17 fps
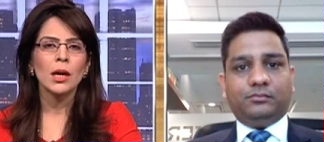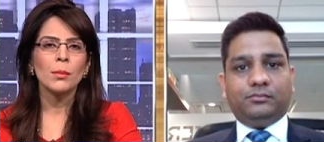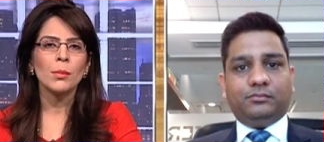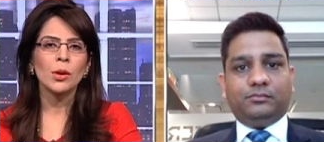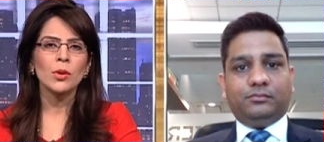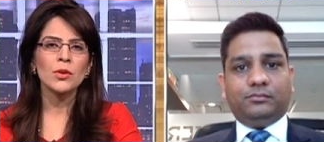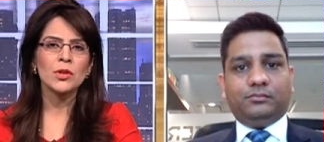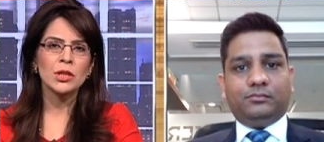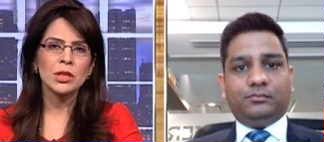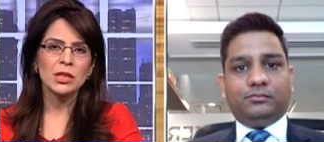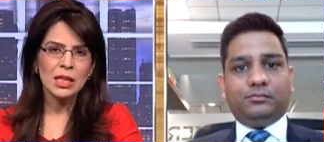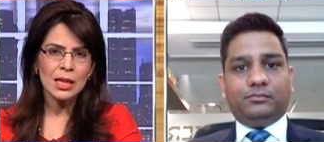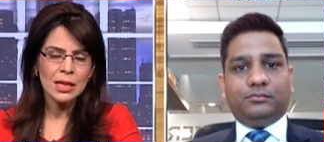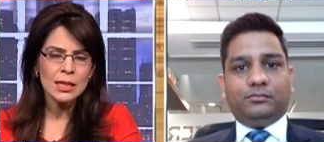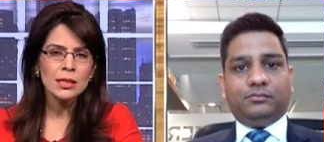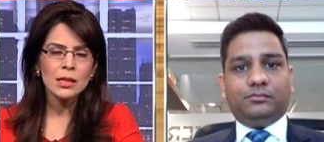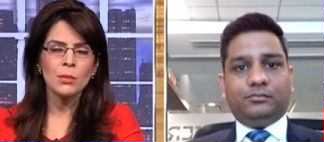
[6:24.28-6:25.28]
Speaker 1: Because
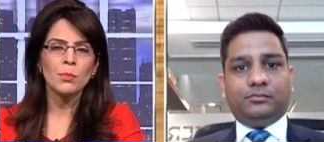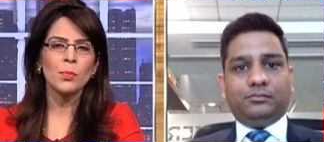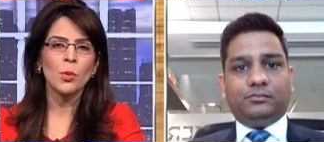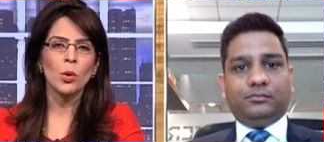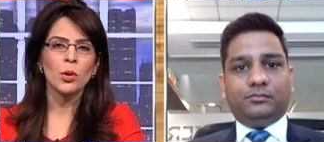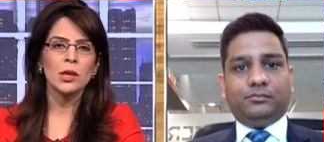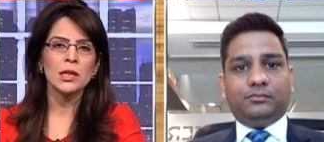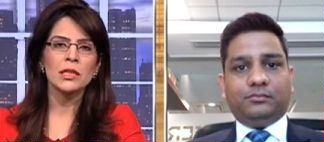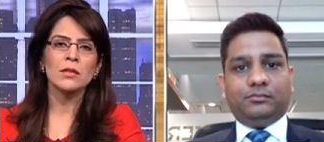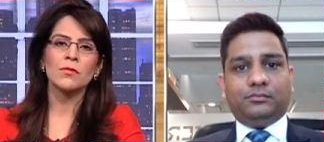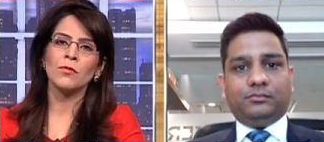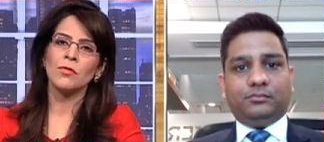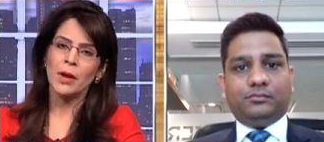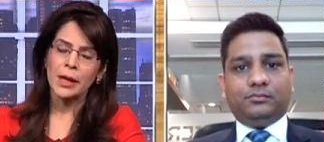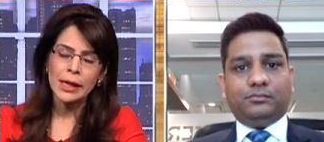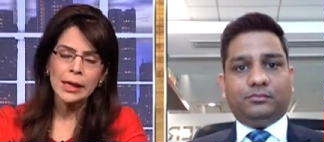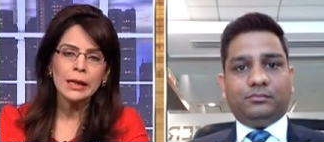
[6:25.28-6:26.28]
these components
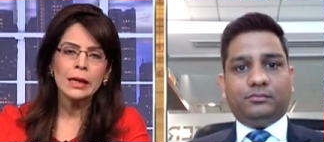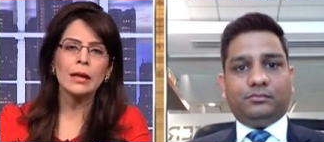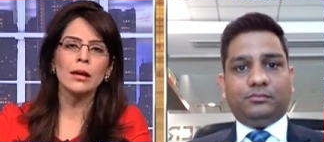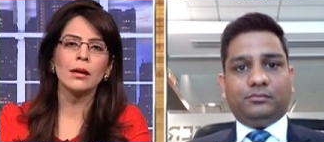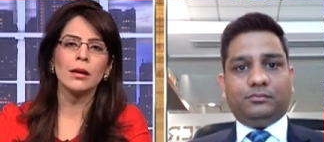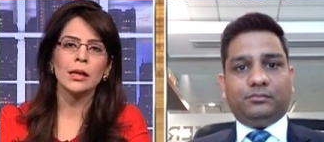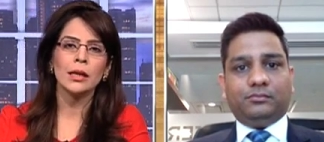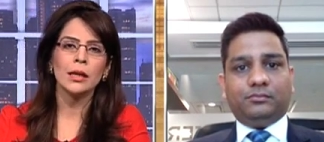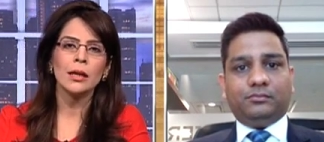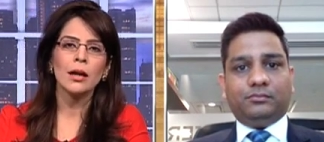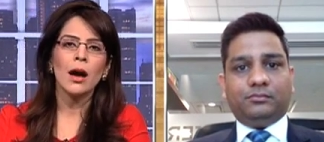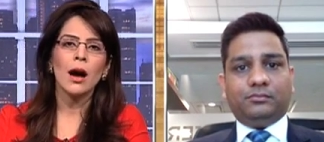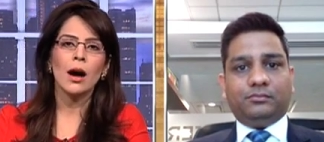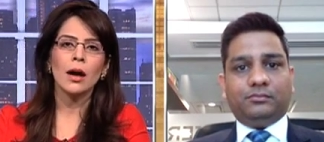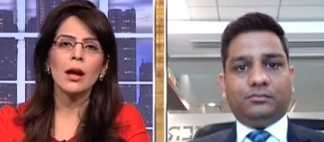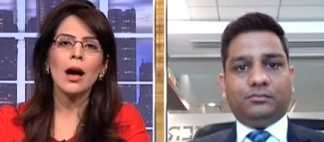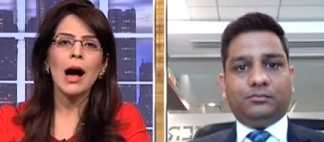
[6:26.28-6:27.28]
very clearly
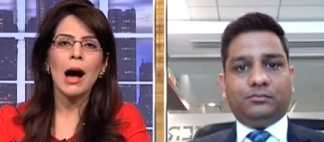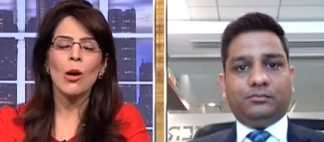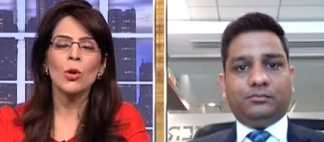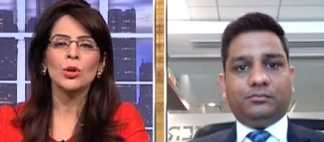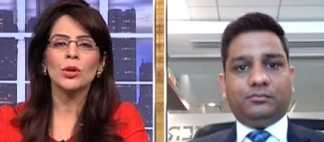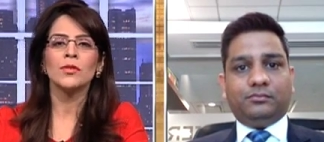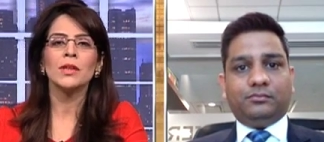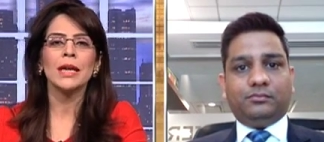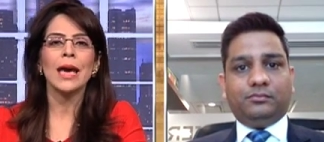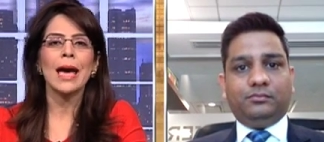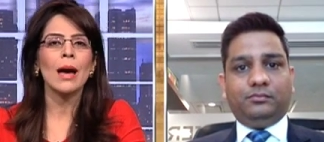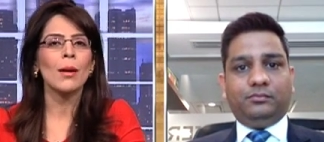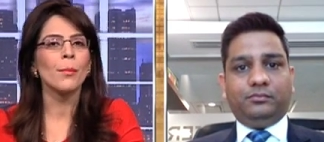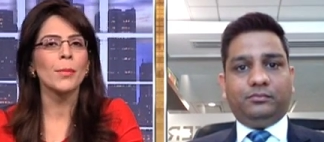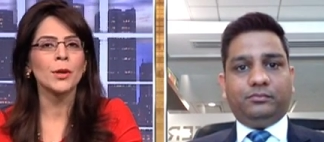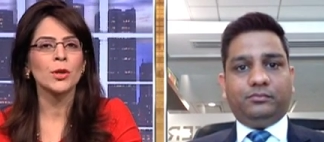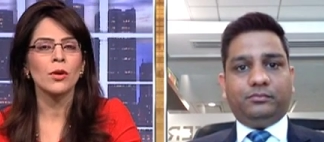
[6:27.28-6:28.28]
are out of the
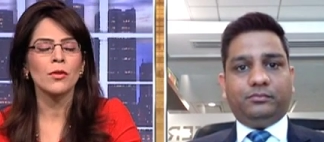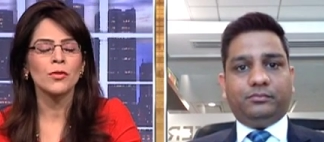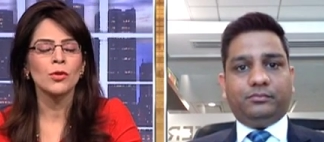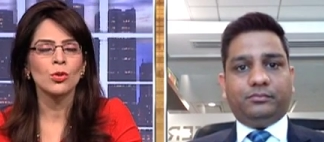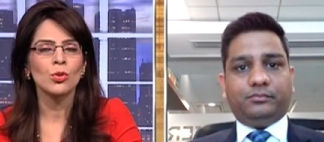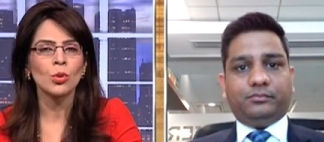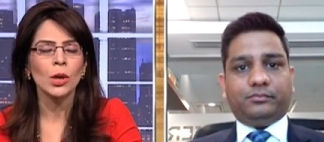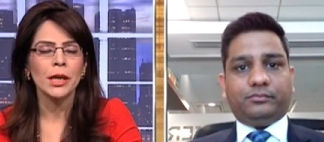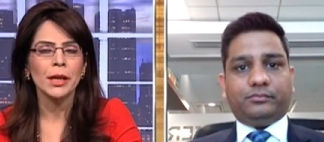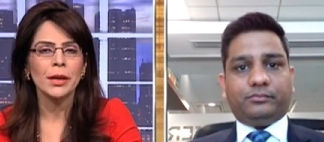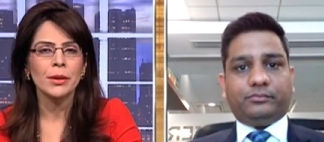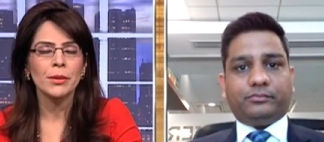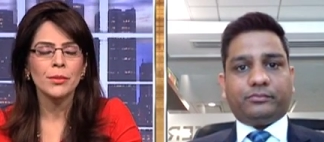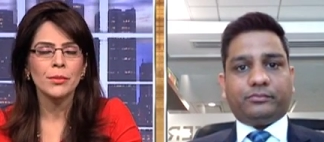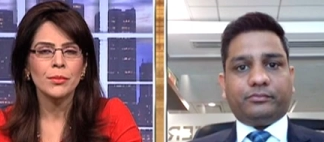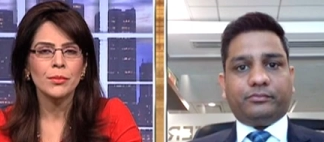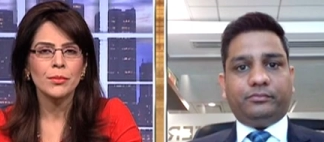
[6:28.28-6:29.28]
ambit of the ruling.
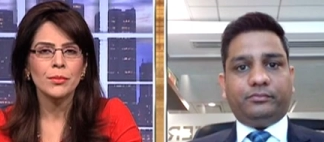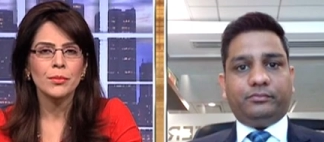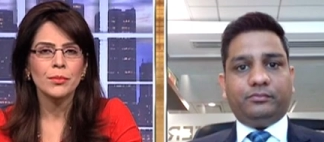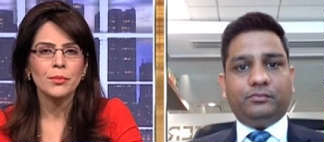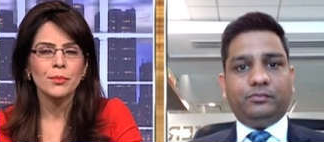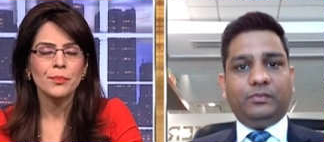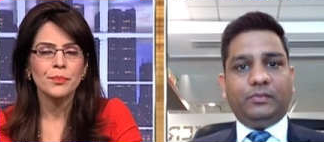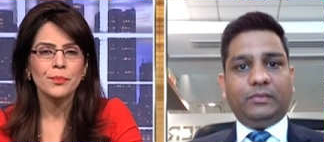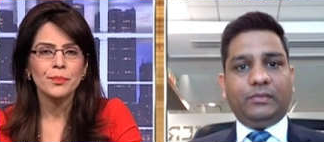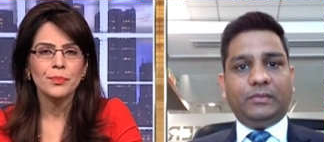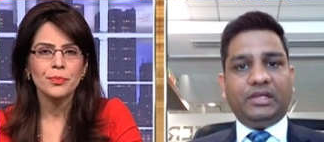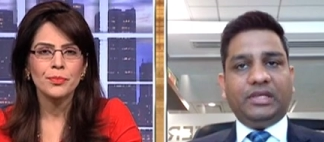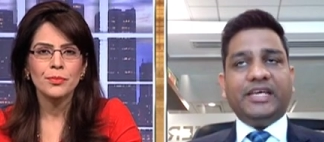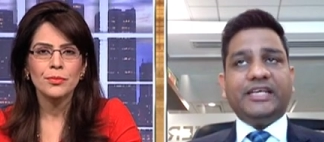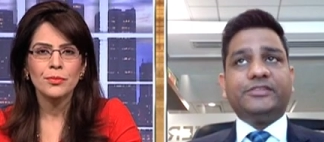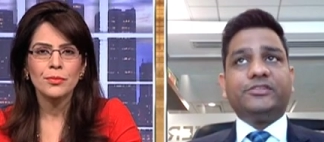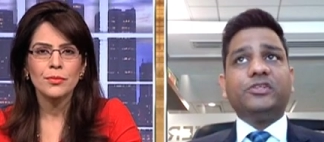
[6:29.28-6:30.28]

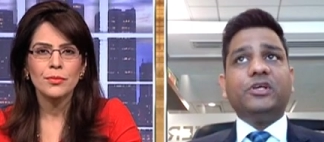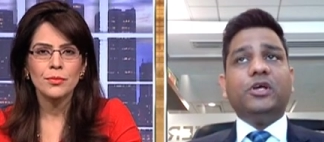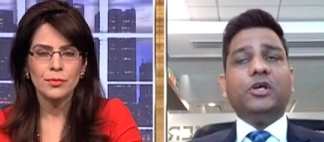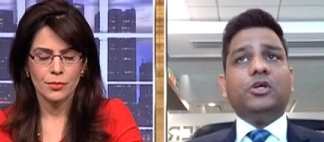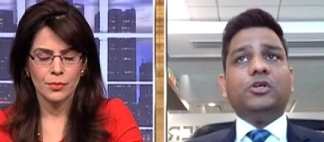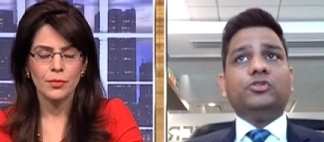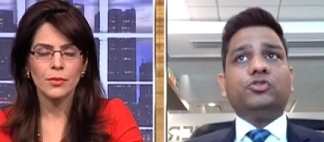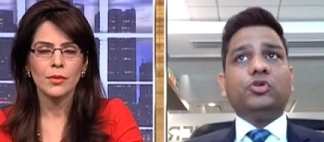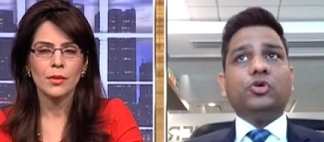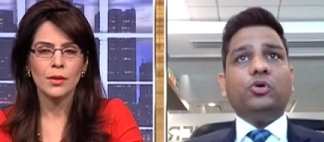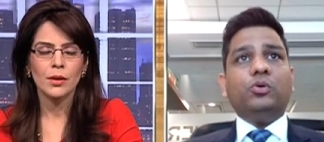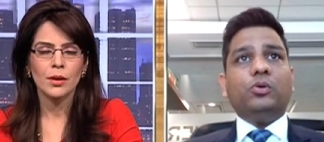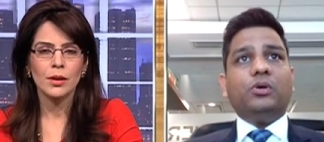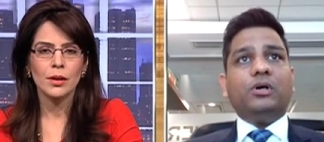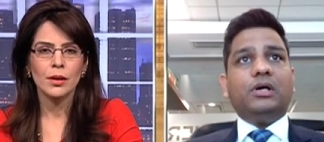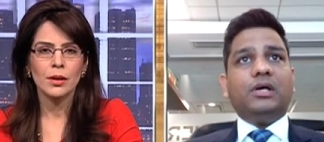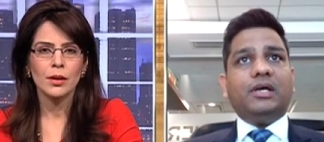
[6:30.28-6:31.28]
Speaker 2: Yes.
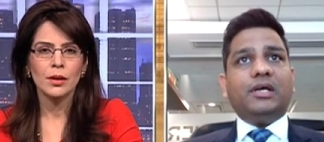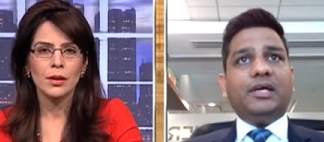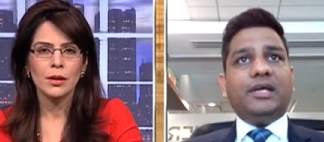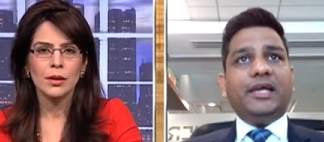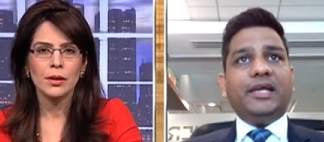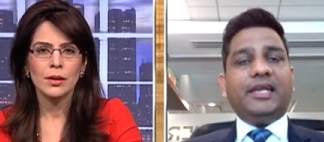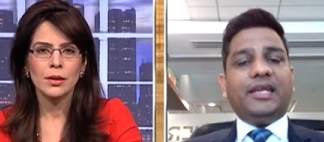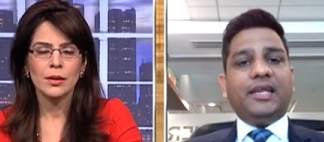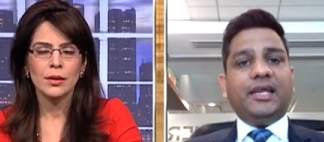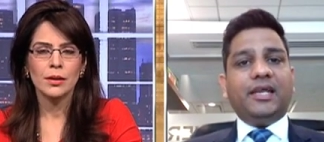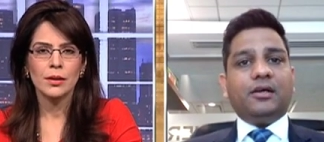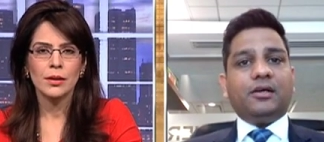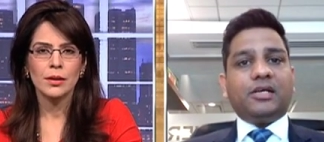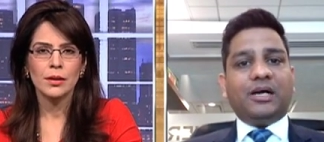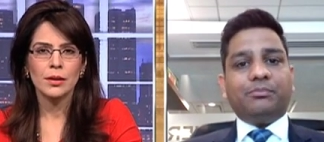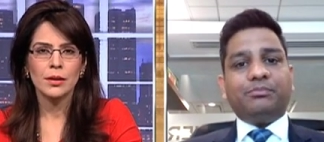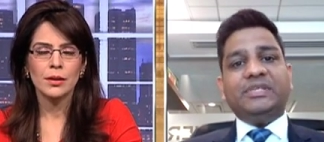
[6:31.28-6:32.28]
So
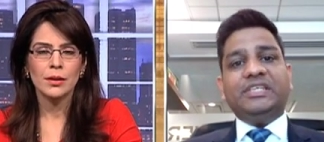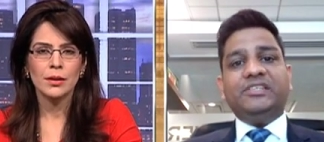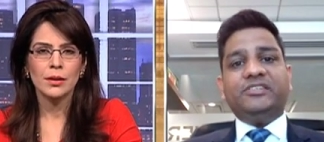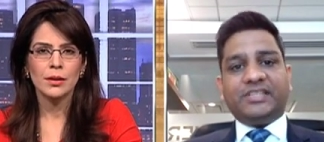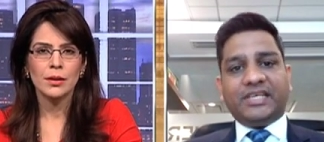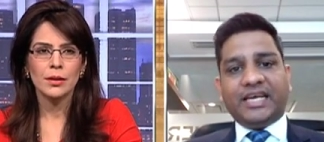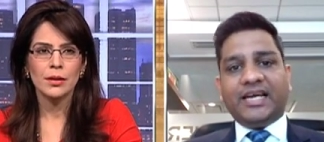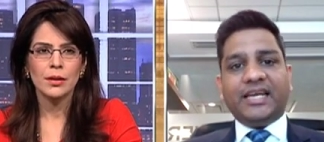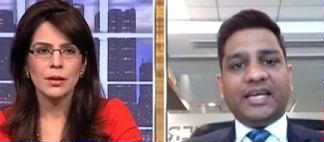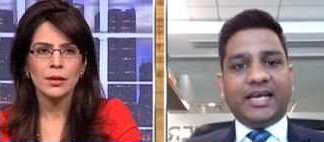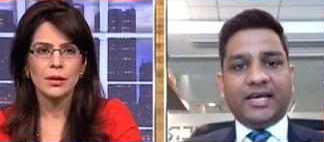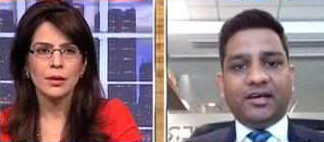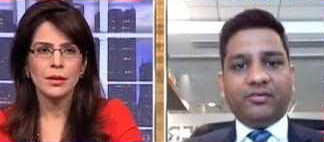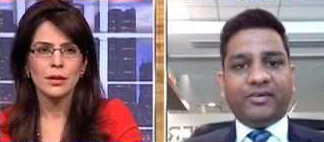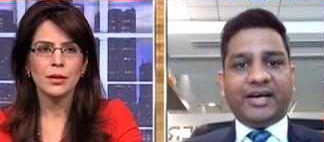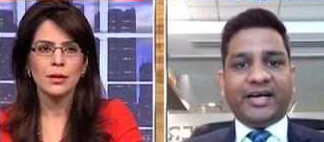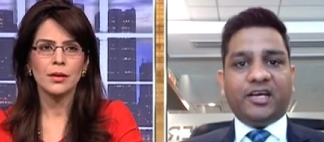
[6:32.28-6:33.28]
companies can
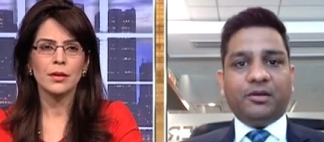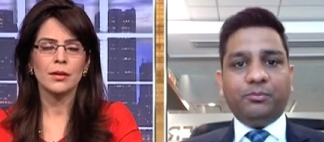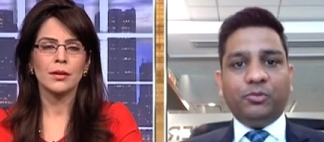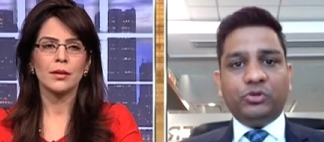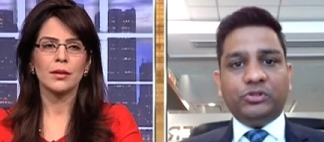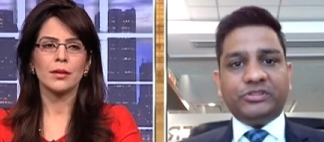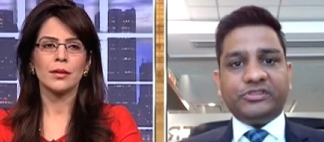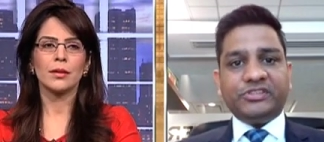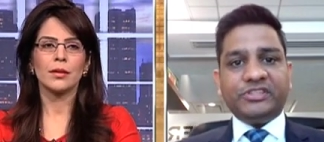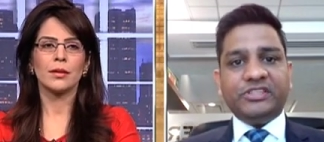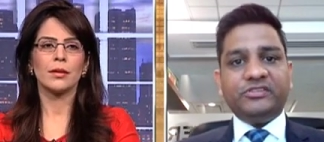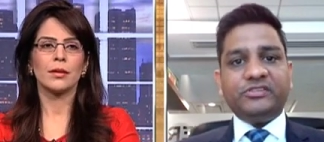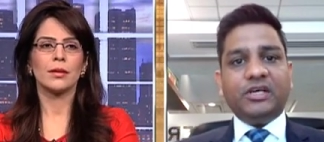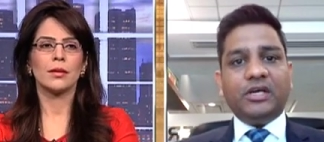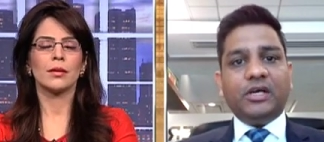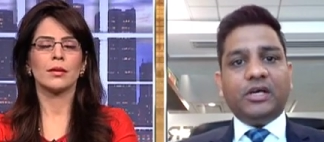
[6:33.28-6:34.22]
have higher bonuses.